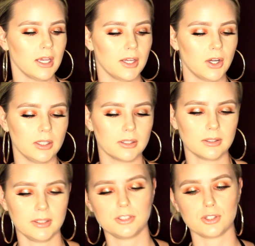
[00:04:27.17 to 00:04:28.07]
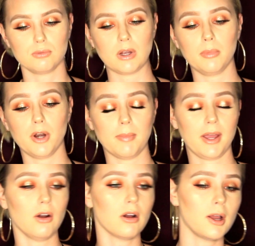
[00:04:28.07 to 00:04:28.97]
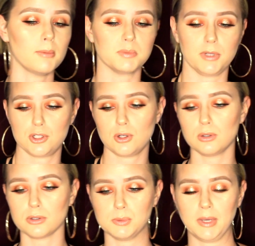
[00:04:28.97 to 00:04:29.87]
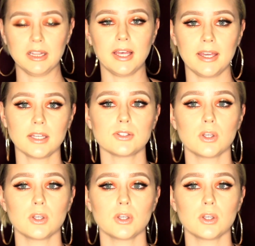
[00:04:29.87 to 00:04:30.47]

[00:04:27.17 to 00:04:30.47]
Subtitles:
and I'll literally just rub it on my arms, my shoulders, my legs.